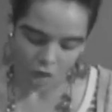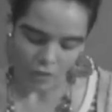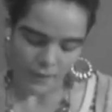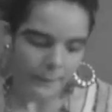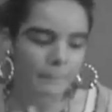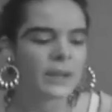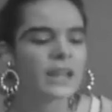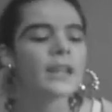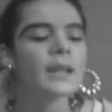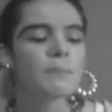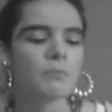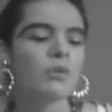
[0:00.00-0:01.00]
Cause
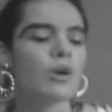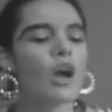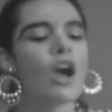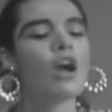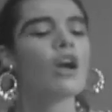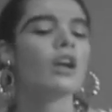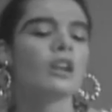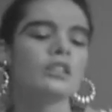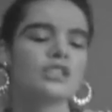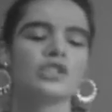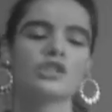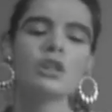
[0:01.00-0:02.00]
people
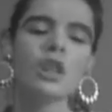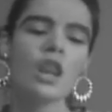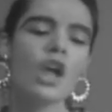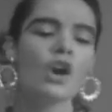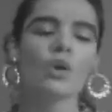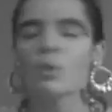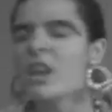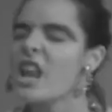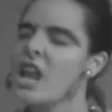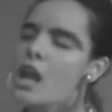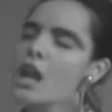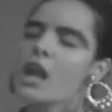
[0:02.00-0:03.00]
are so
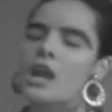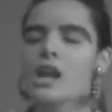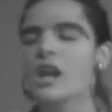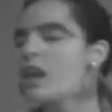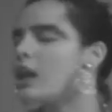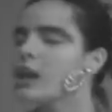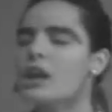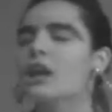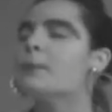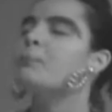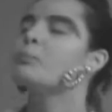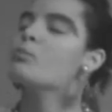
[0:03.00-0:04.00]
lonely. Sam, we
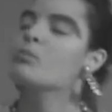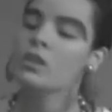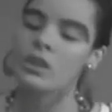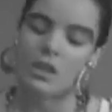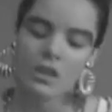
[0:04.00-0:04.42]
need to talk.